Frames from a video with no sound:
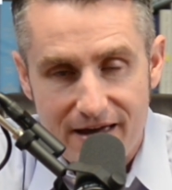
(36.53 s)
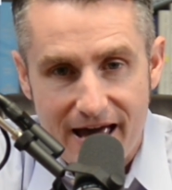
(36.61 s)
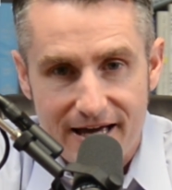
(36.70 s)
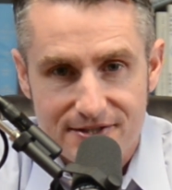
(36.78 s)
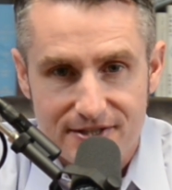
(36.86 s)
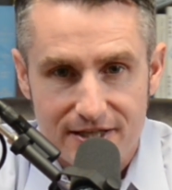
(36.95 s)

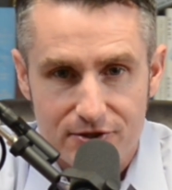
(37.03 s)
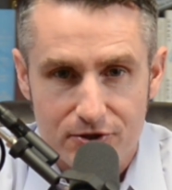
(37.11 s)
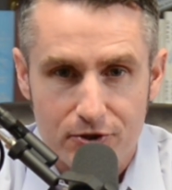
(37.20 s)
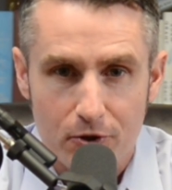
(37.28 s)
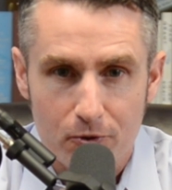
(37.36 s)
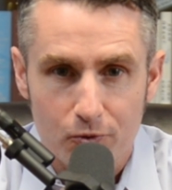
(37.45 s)
assets
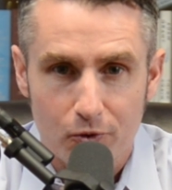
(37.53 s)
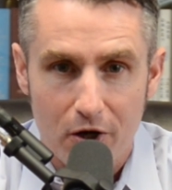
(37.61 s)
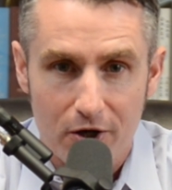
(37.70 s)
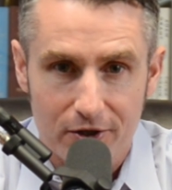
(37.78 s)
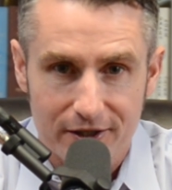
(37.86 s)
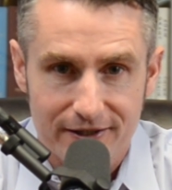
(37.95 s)
go
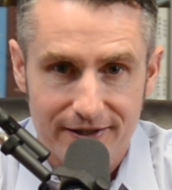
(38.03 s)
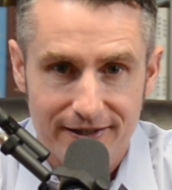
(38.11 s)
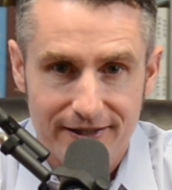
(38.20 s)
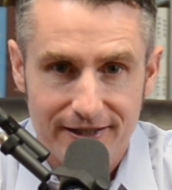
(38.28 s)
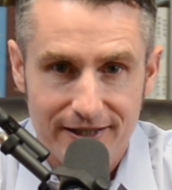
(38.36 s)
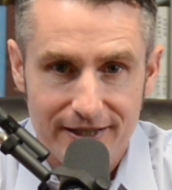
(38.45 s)
wrong?
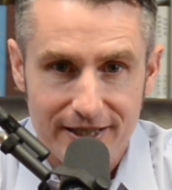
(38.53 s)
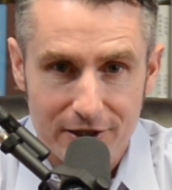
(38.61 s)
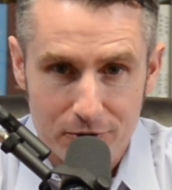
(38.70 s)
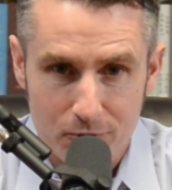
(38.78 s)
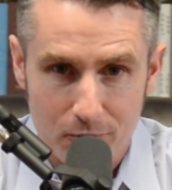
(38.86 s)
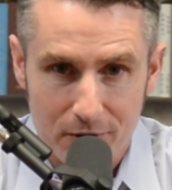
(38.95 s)

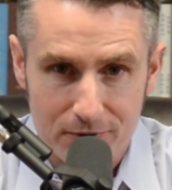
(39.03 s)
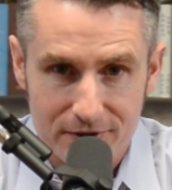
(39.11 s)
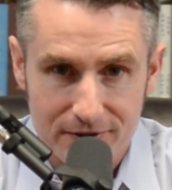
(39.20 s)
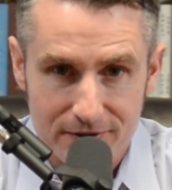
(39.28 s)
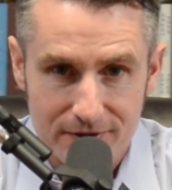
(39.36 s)
End quote.